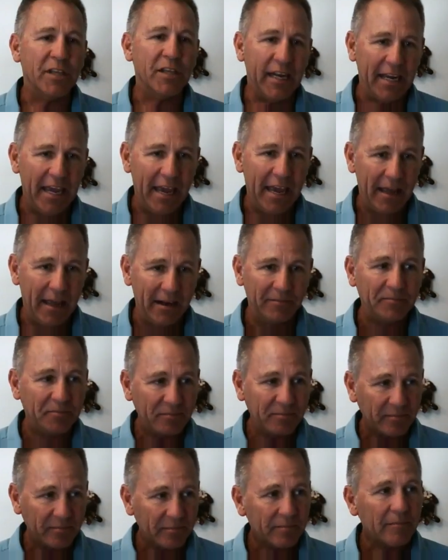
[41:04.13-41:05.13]
it again.
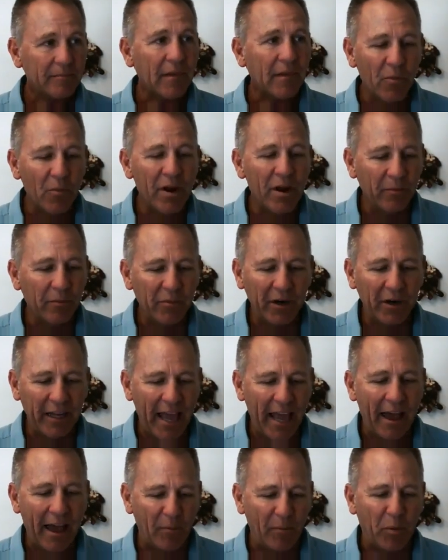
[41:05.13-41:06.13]
We don't
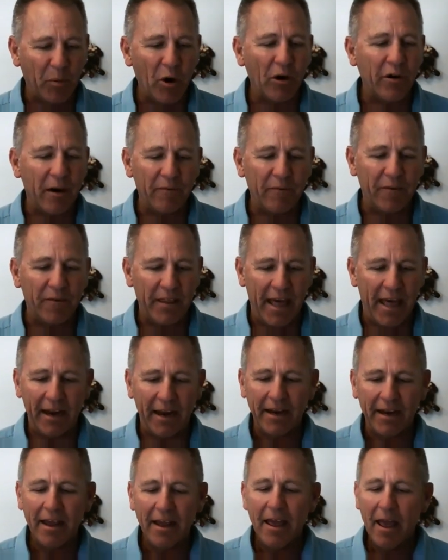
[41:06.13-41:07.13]
really have a program for
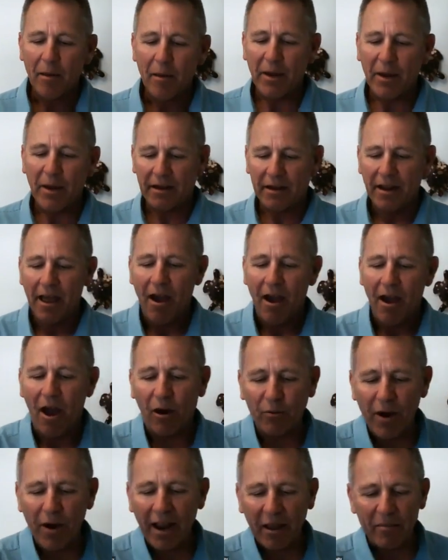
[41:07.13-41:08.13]
that, but
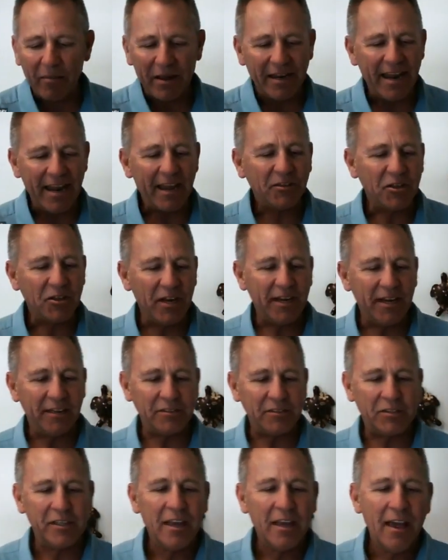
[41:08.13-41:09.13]
our recommendation
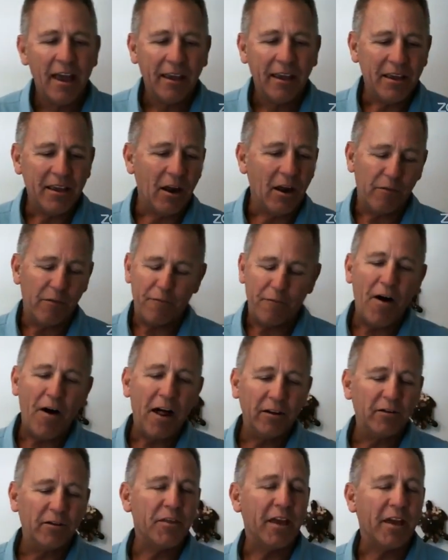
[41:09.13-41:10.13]
is,
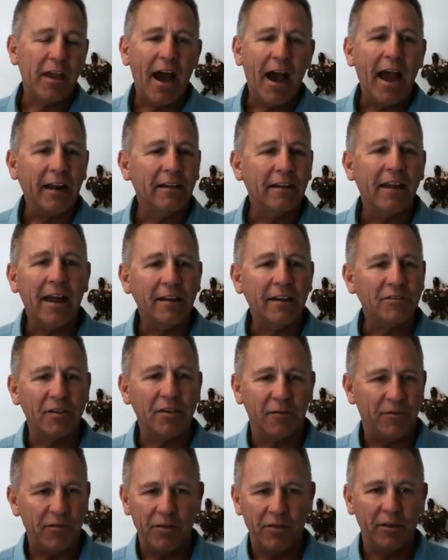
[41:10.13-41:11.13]
follow the guidelines
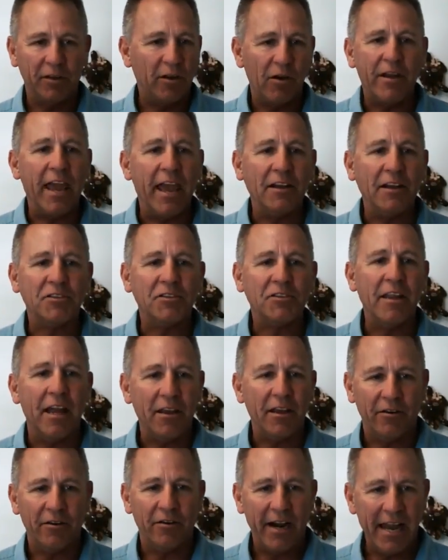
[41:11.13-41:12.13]
of the location that
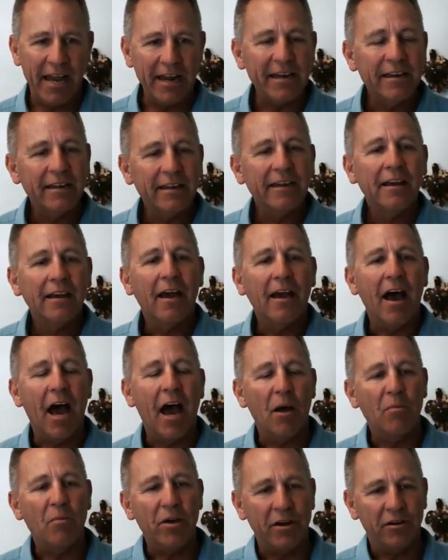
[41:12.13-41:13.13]
you're in
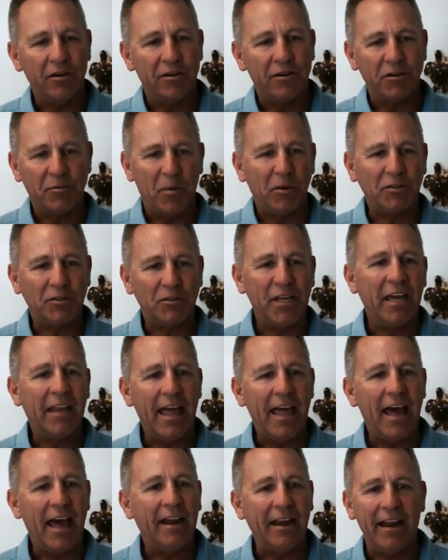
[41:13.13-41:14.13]
when you're disposing of
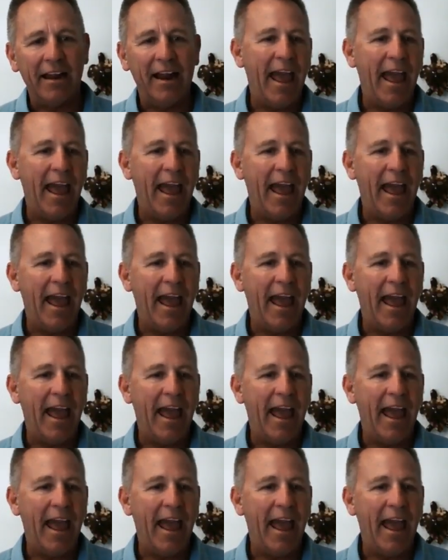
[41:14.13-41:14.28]
that. And